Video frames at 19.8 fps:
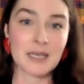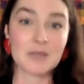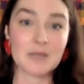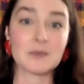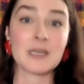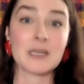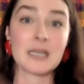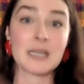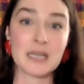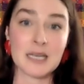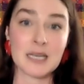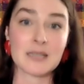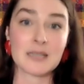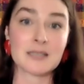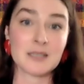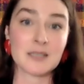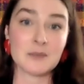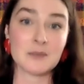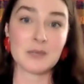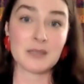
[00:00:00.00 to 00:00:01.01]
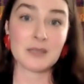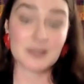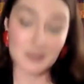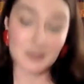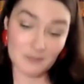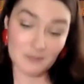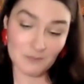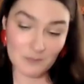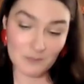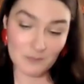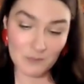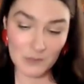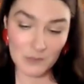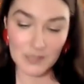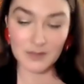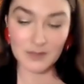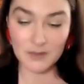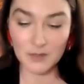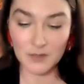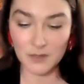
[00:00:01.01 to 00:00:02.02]
and reconnecting with
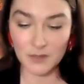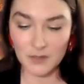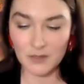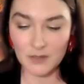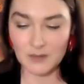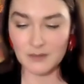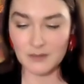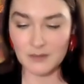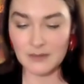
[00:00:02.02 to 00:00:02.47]
the earth.